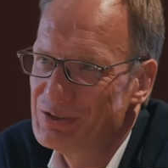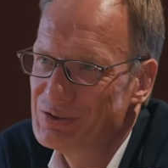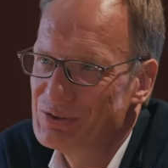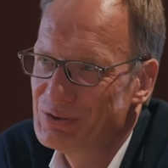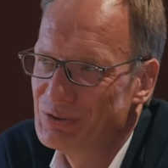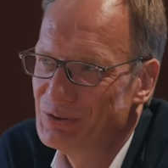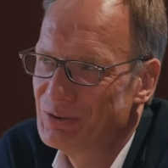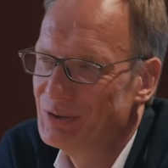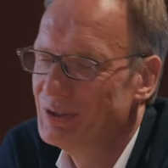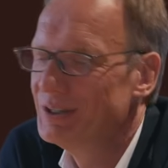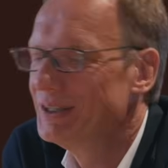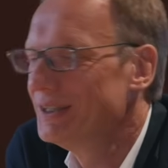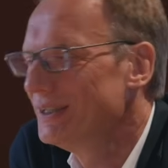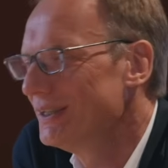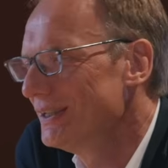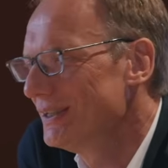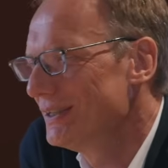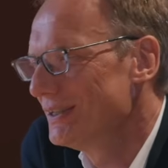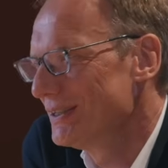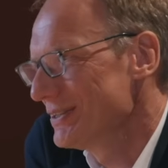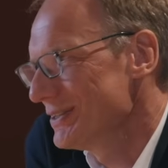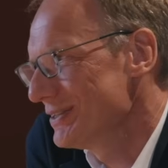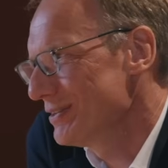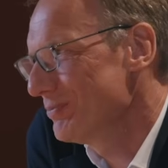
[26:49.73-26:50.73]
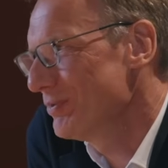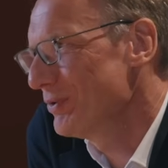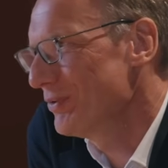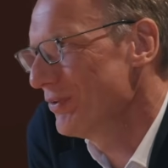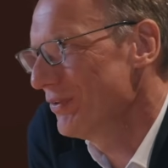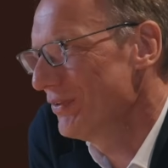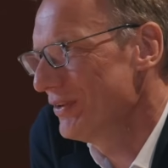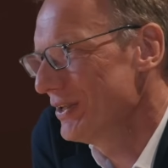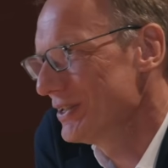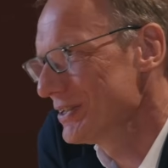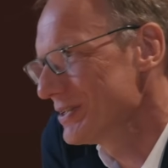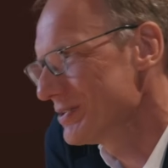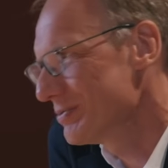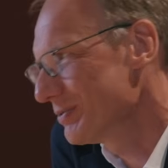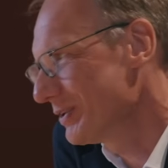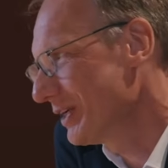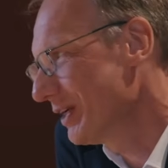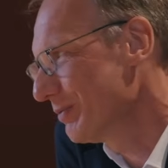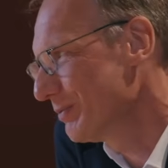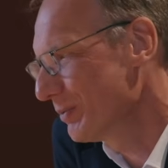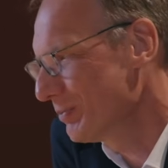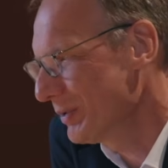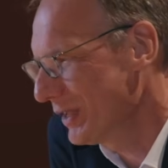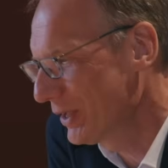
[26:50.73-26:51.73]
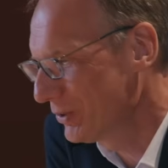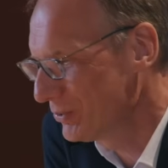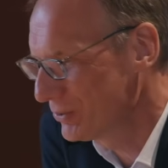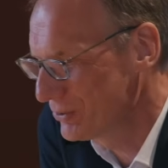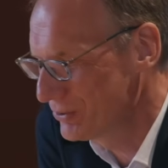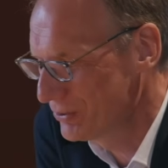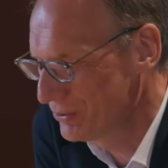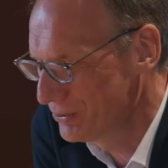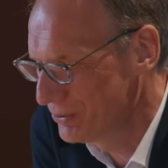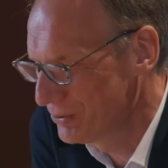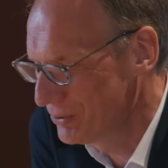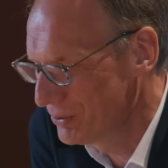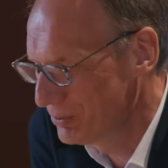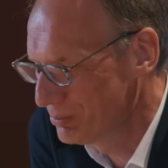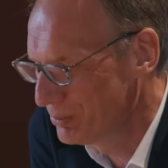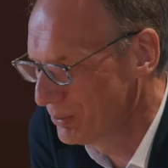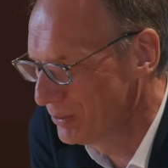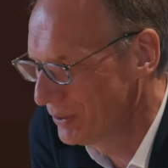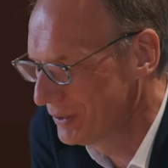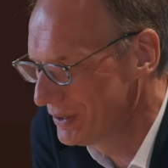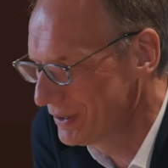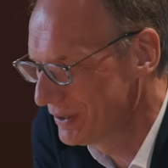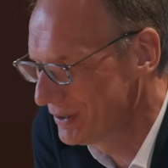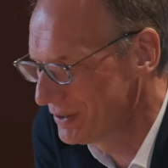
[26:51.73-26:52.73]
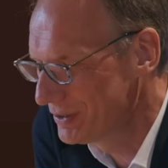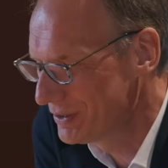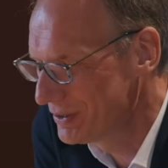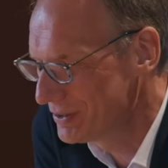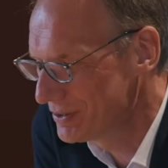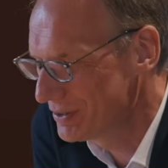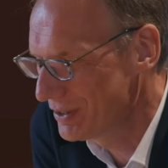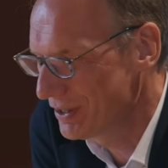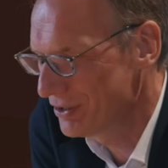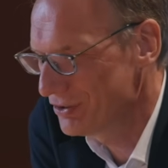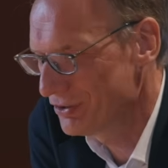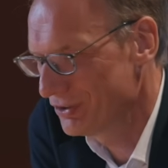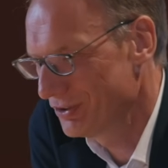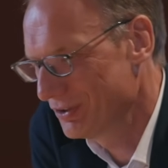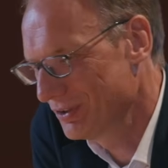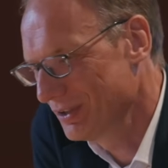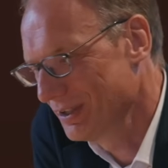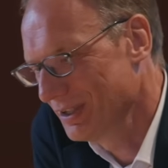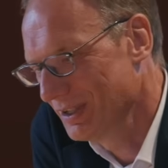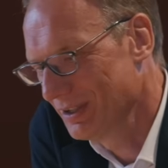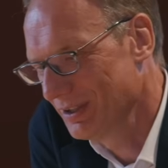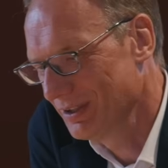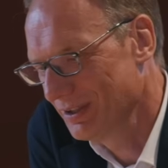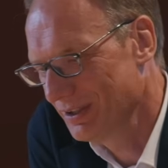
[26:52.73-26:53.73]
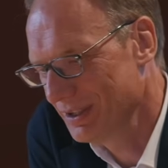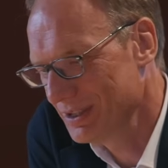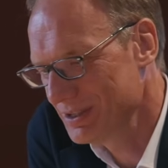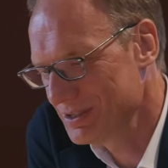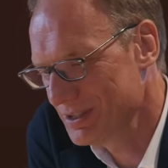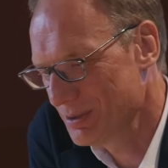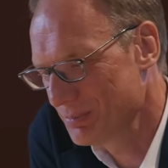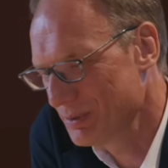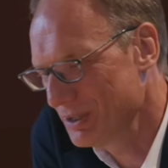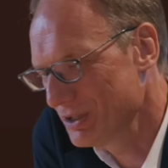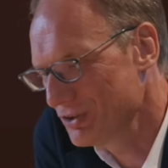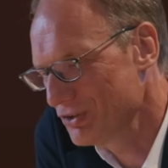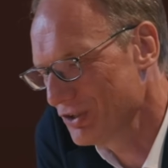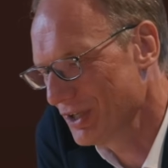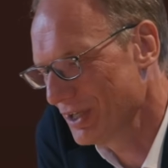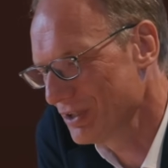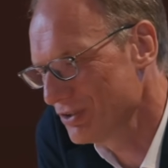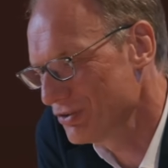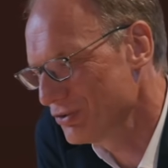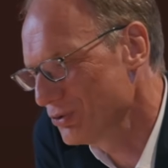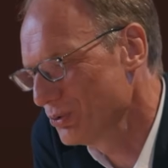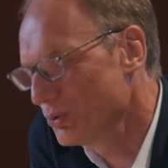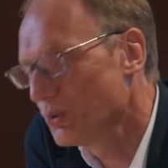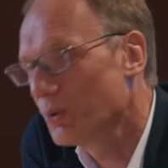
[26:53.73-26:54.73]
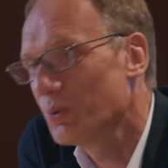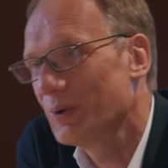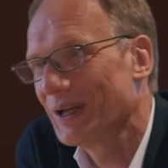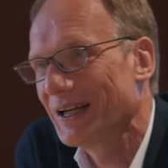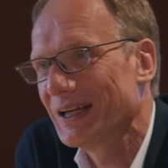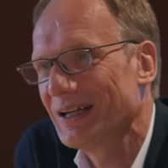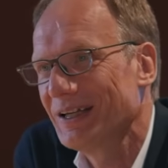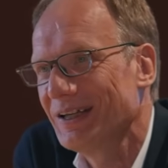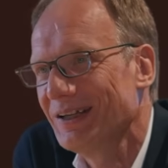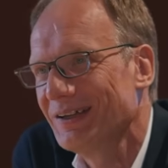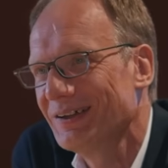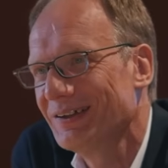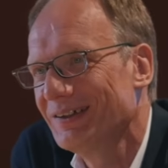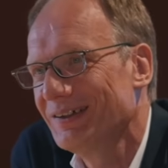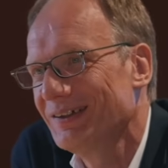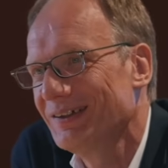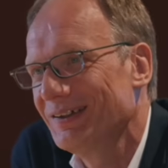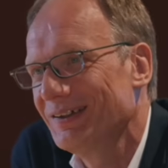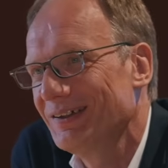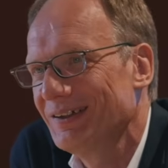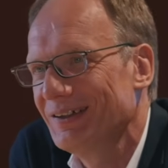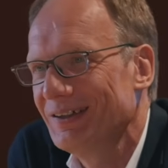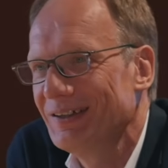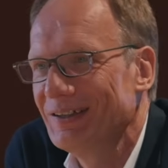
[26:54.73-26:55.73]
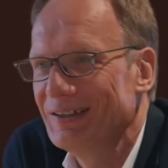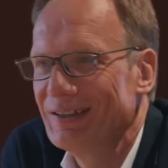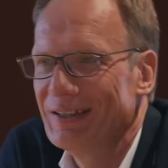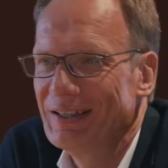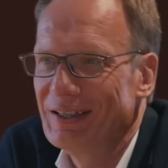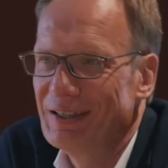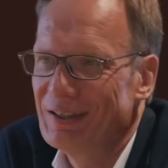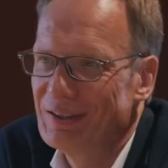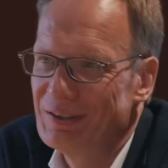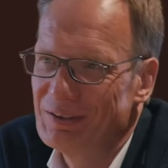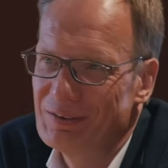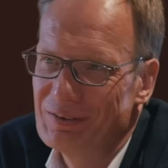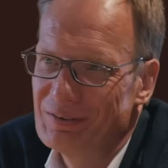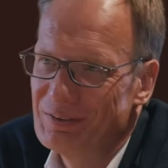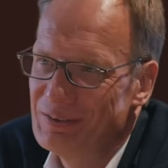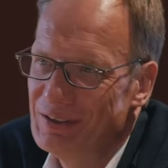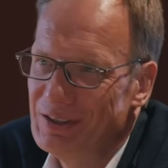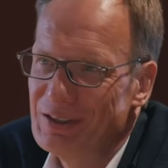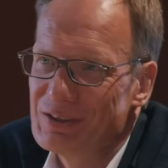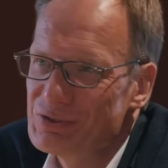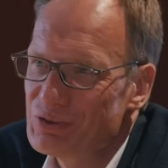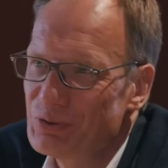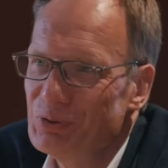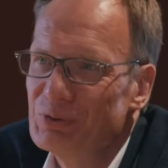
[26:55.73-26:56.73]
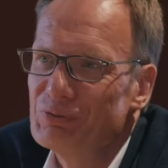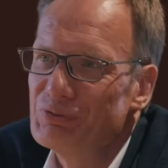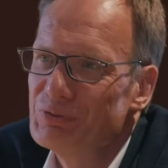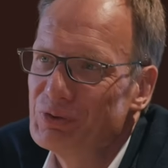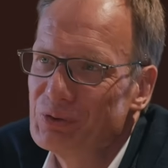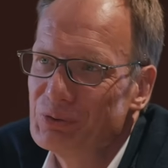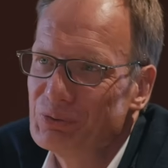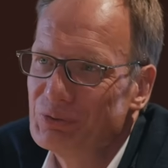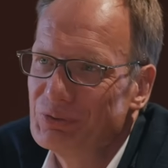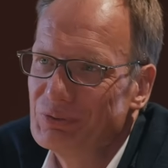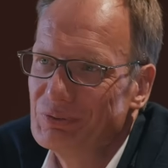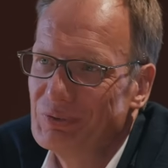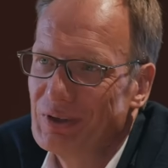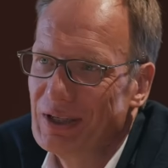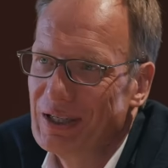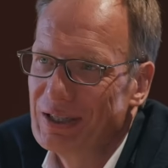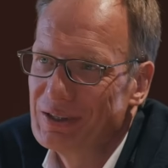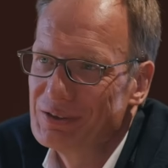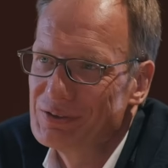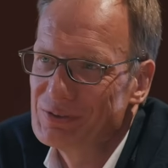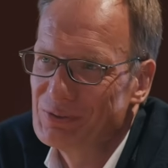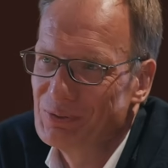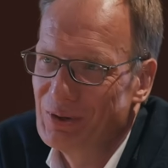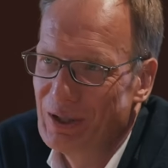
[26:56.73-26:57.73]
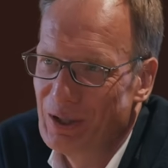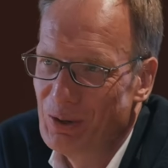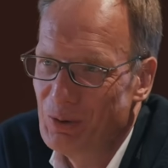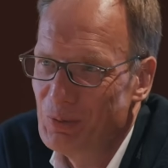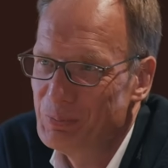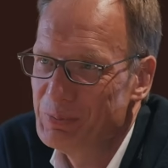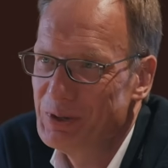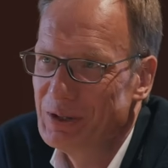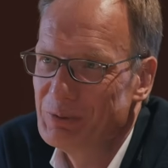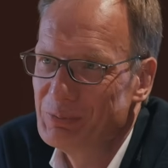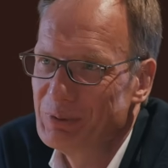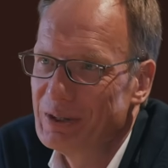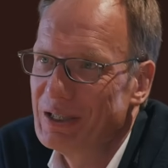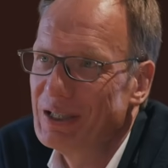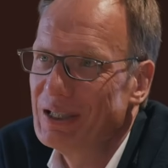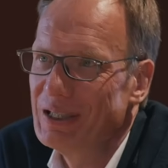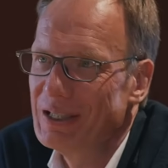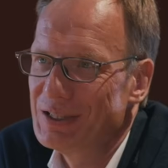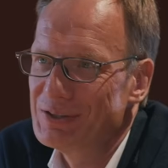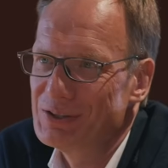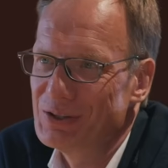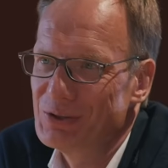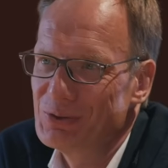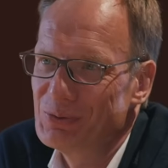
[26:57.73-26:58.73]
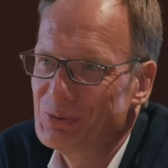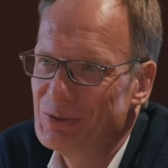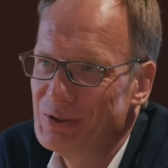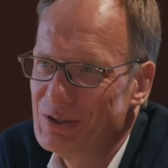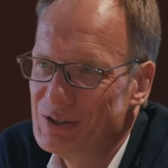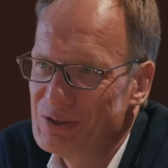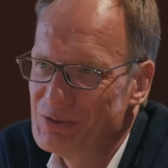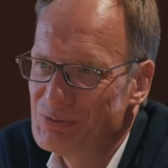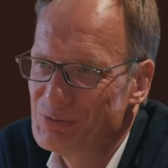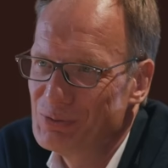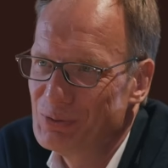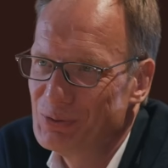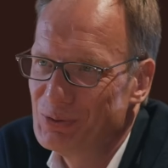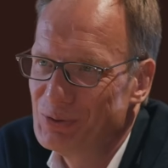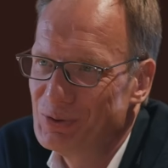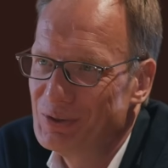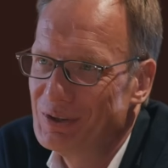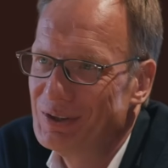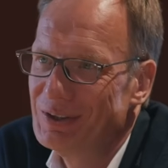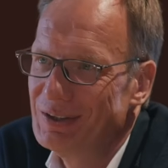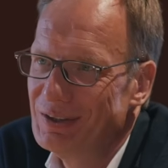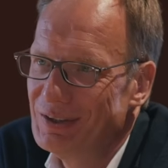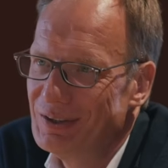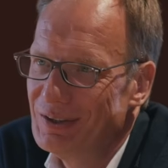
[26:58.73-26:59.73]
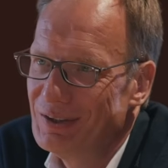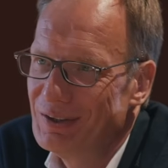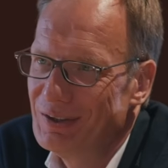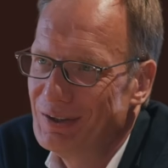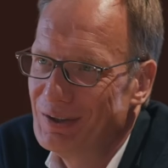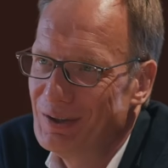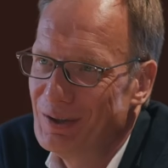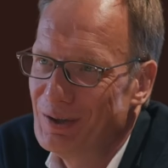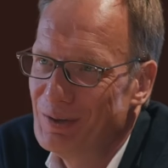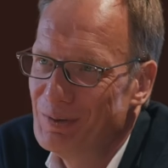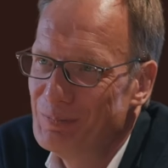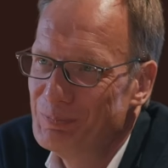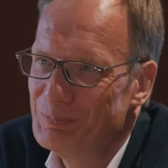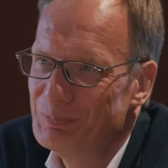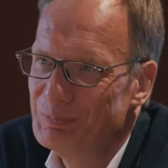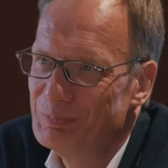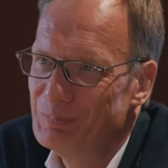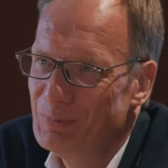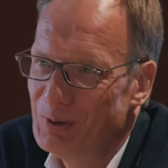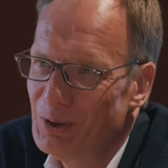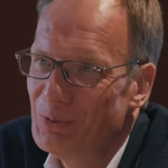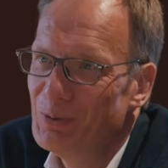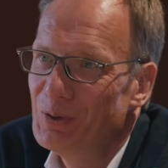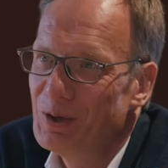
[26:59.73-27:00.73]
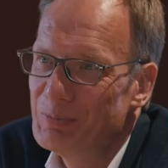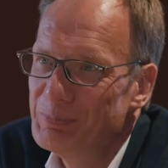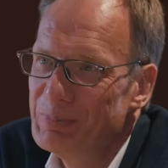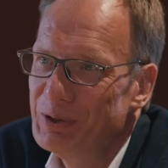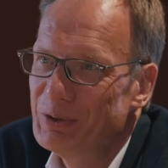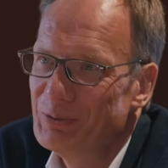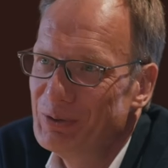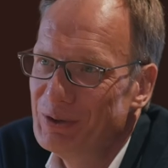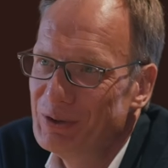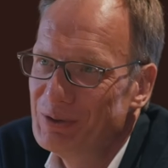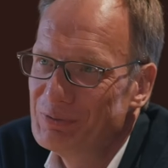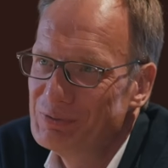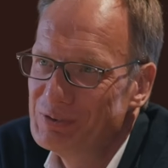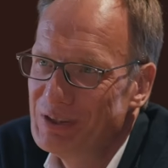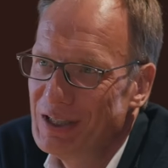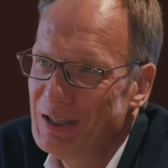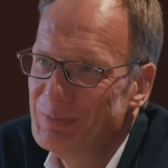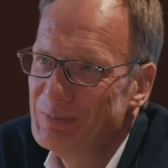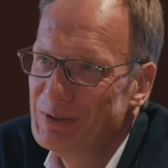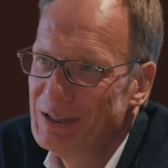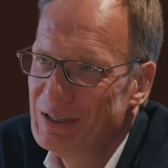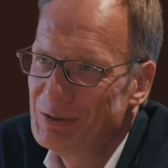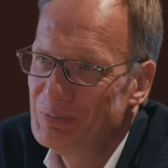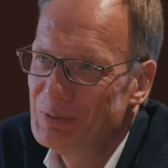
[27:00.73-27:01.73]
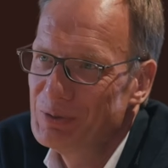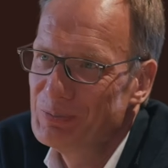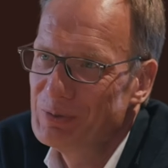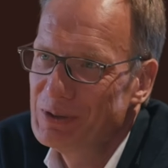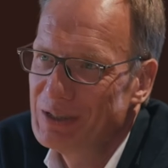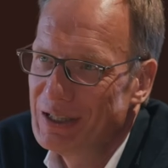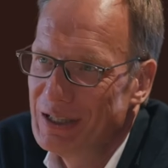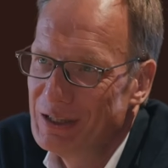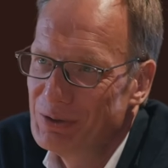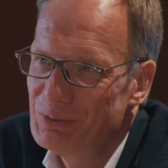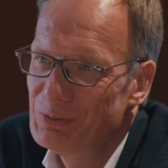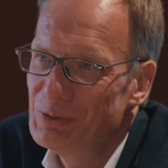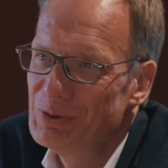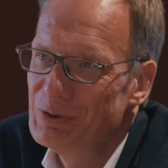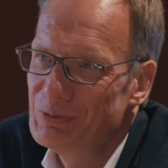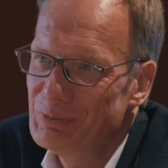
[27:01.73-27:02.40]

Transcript: So some of the things, coming back also to the political discussion, things are being changed too quickly, and then there's confusion, right? So I hope that we can execute this for a longer period of time, and then we will get all the